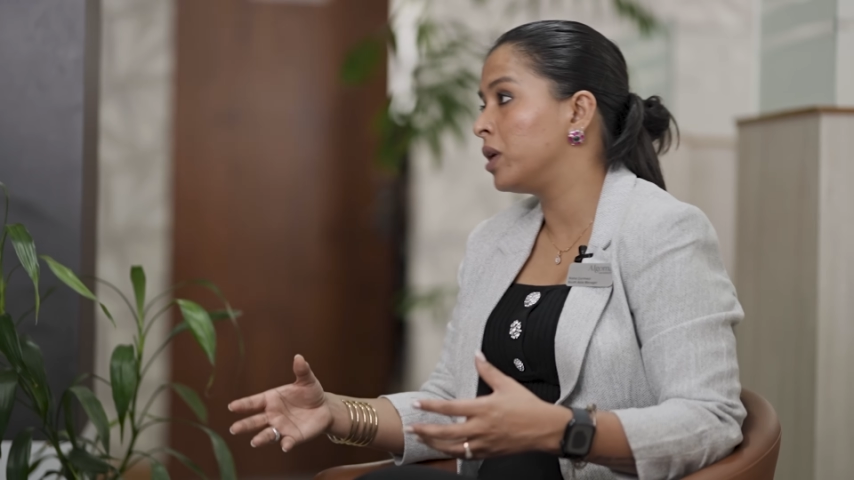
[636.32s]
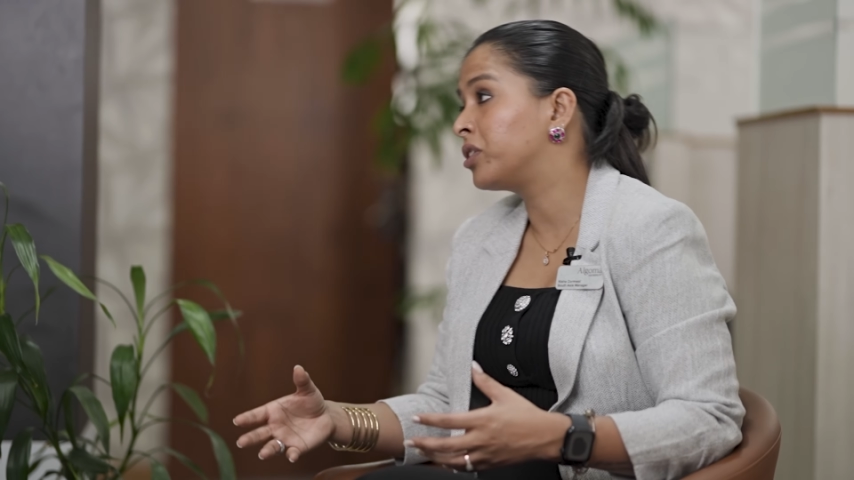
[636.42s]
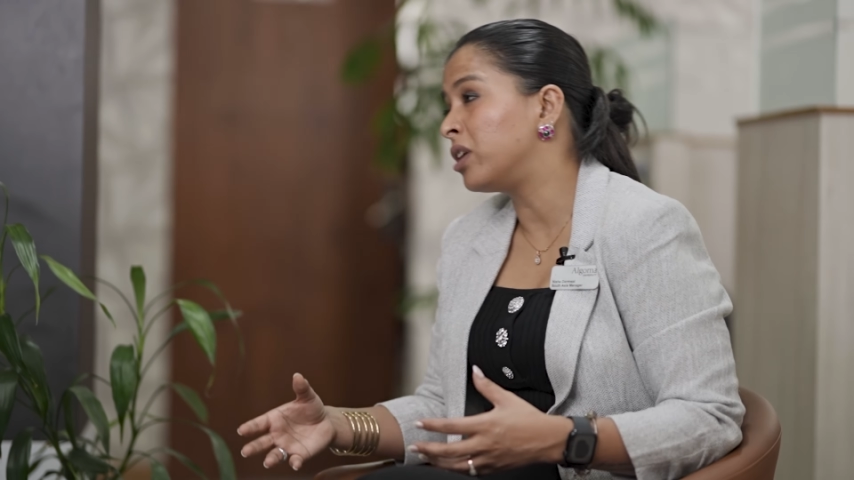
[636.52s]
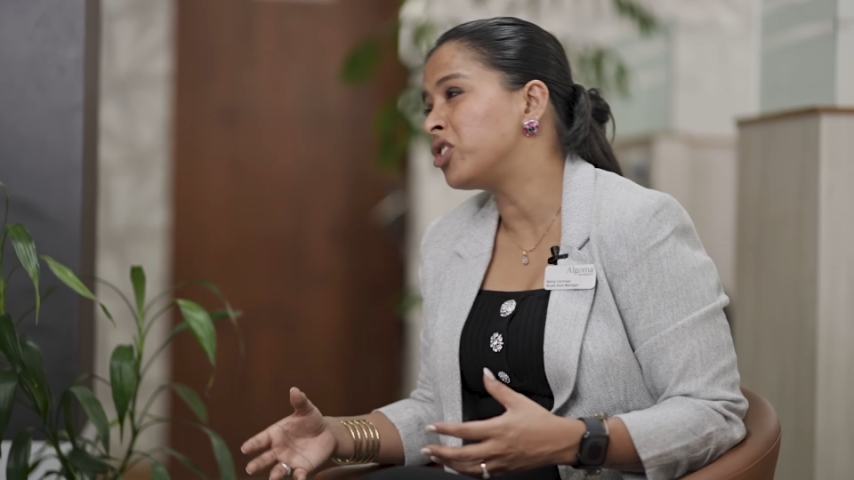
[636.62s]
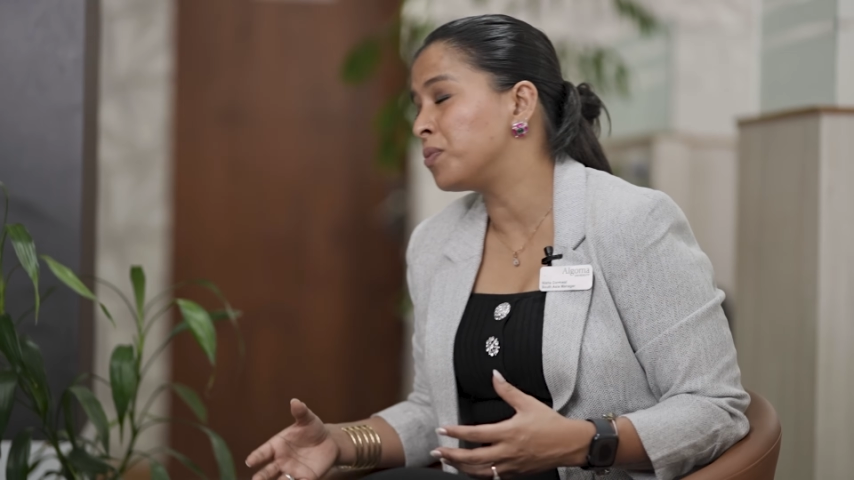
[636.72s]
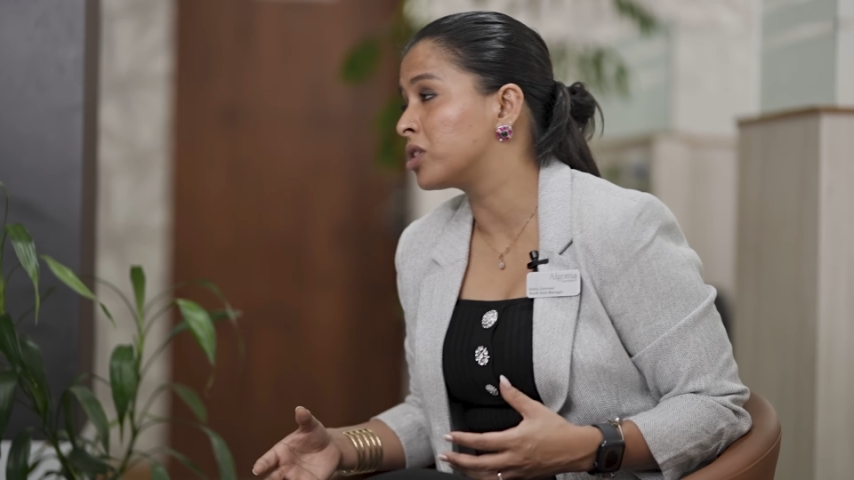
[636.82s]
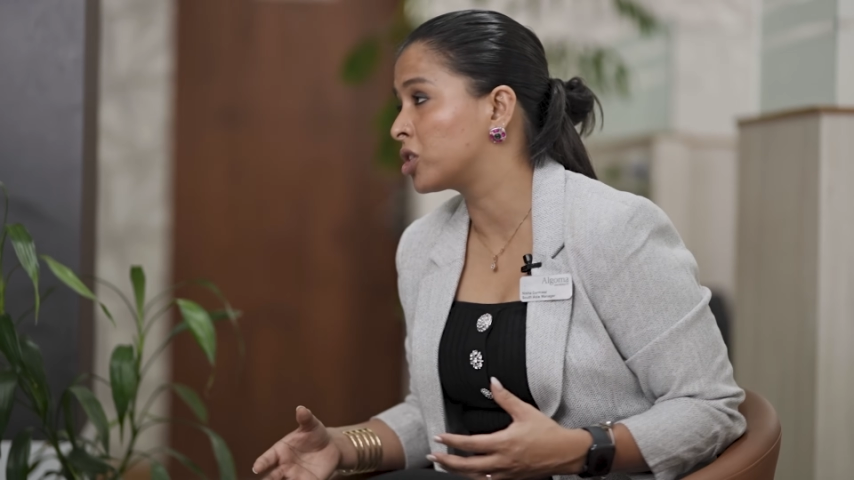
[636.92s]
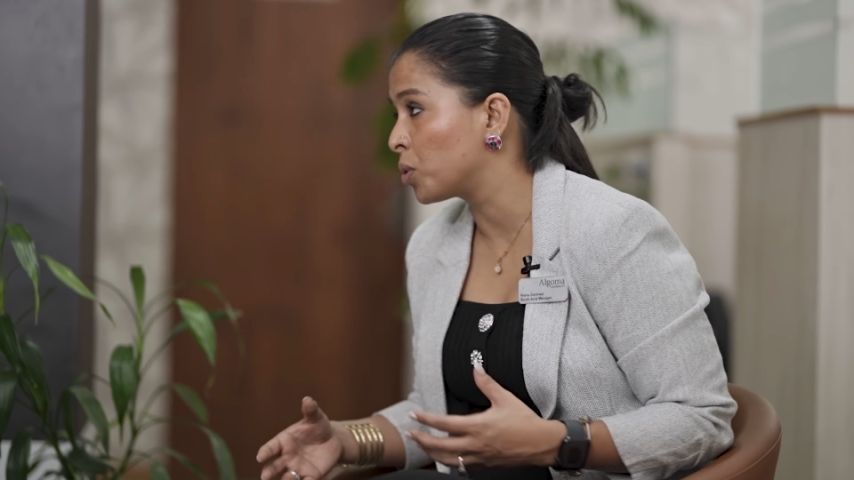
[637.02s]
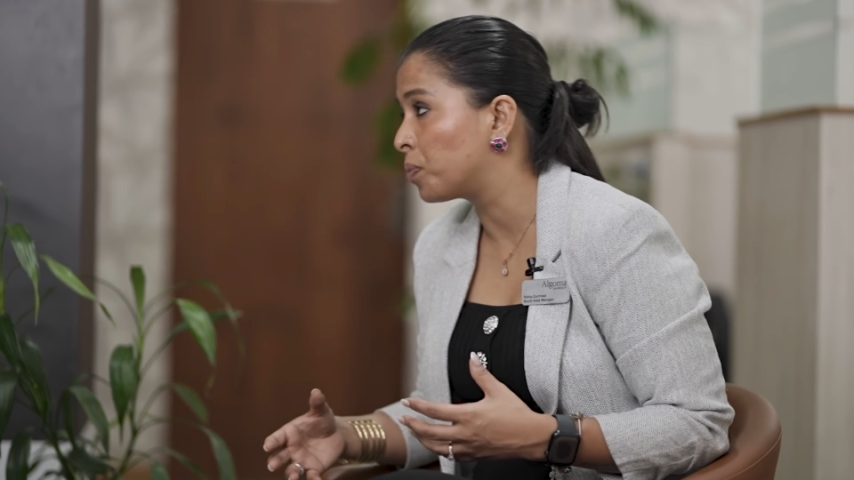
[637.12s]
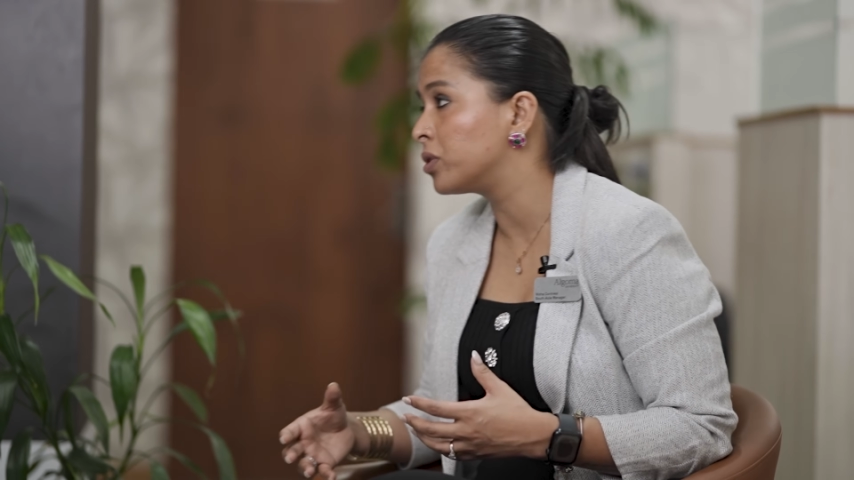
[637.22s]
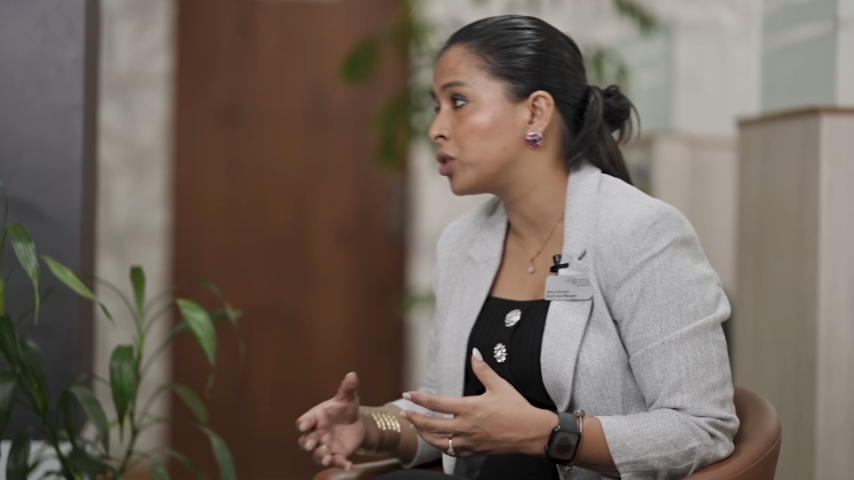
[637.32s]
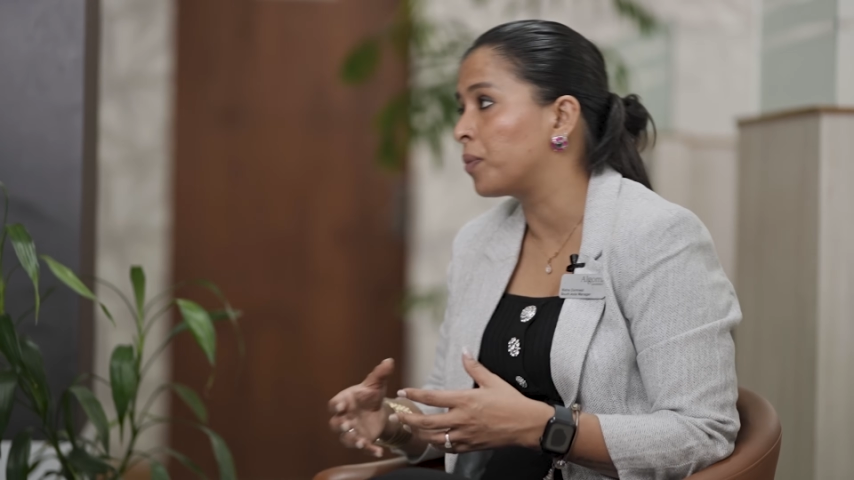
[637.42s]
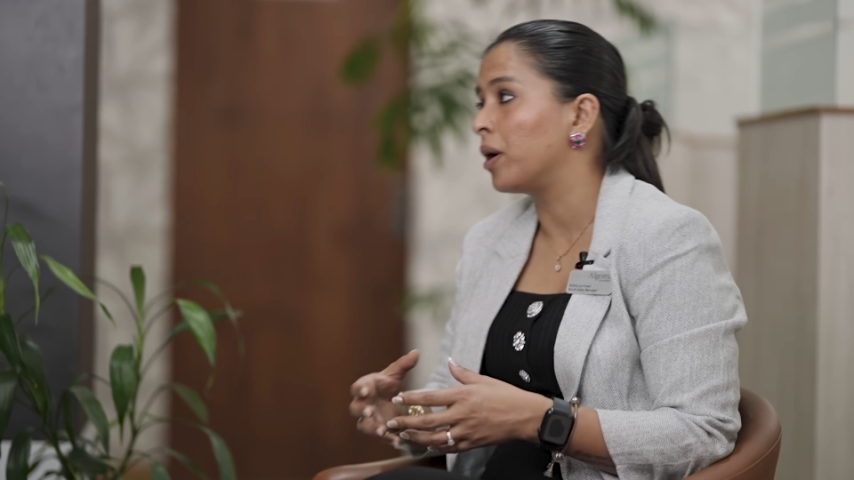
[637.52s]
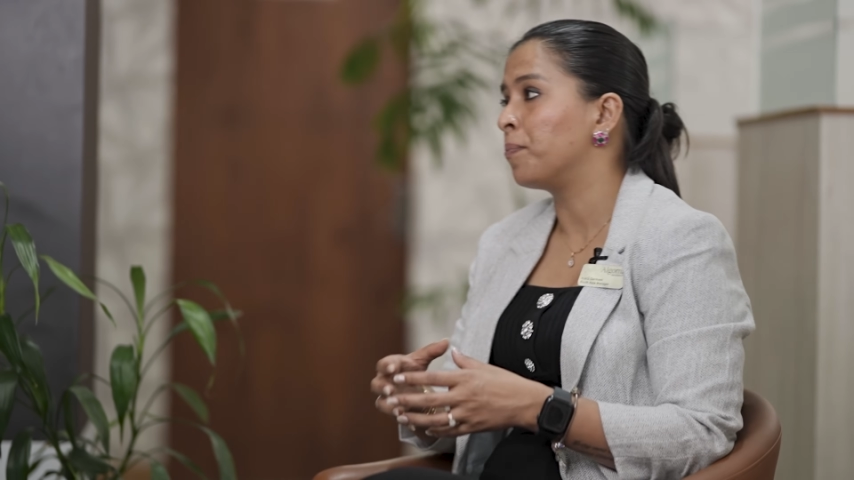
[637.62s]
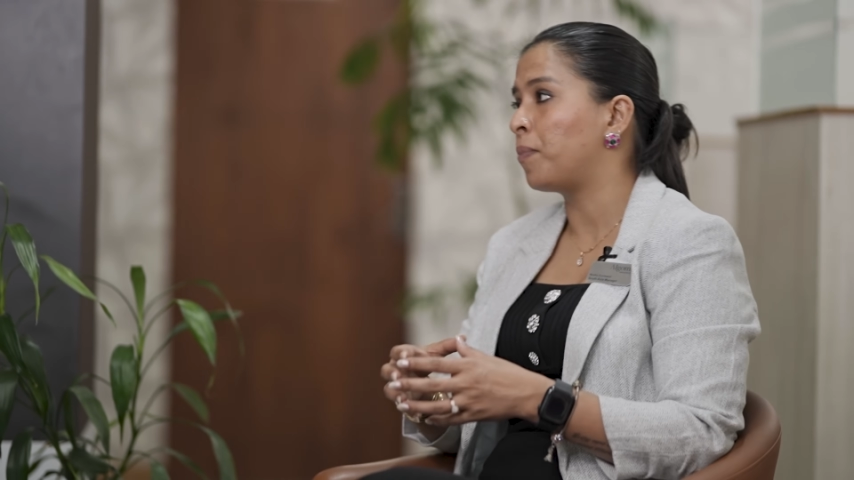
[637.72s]
internship is super,
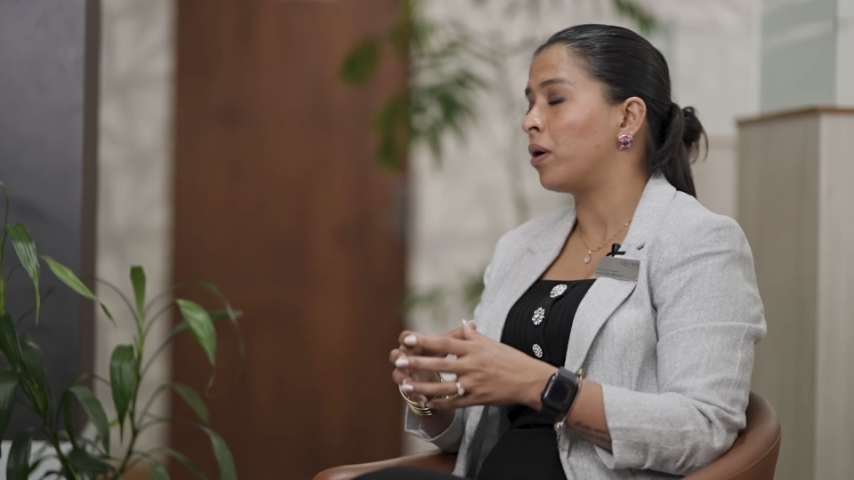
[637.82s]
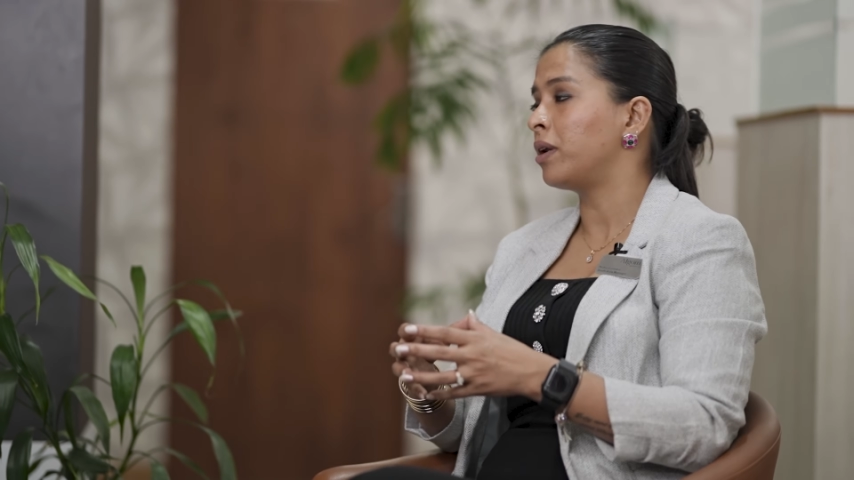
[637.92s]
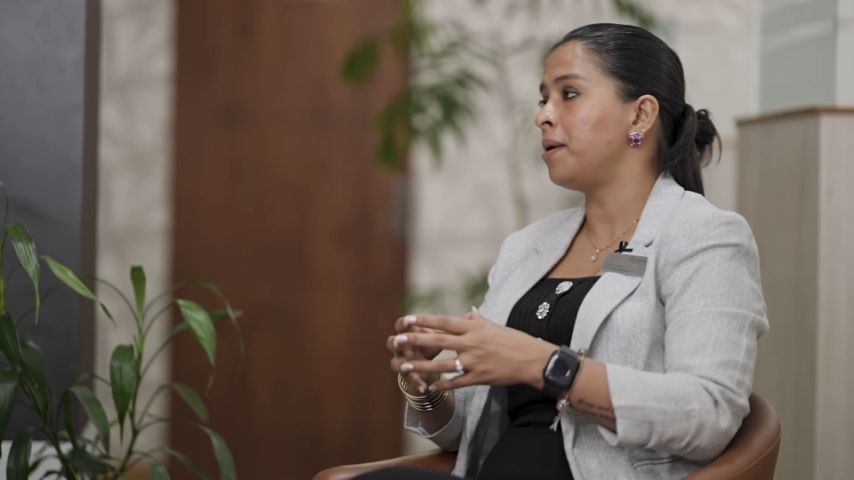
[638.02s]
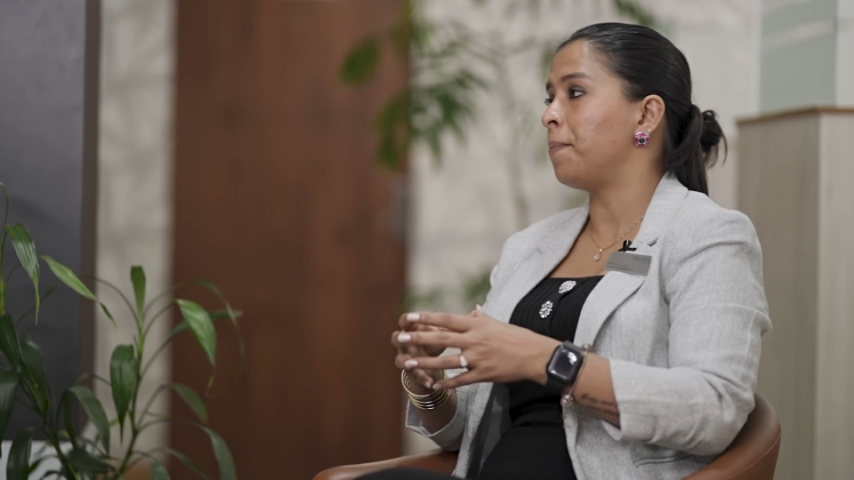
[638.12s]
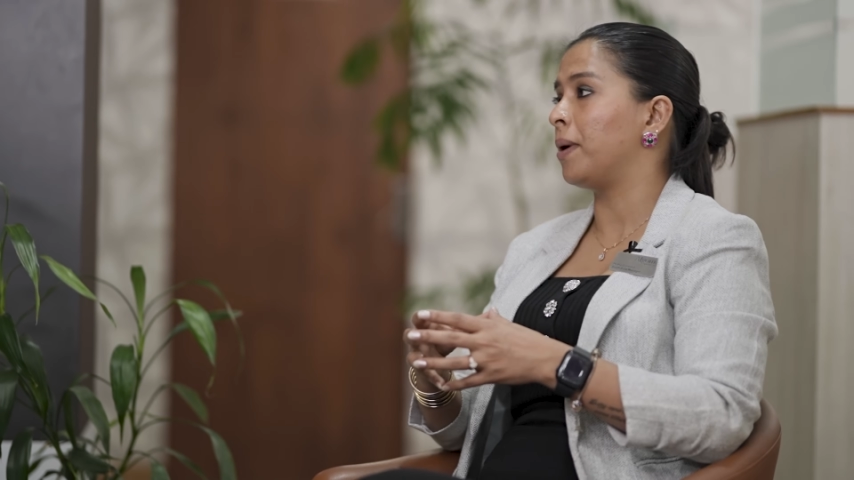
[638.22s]
super important,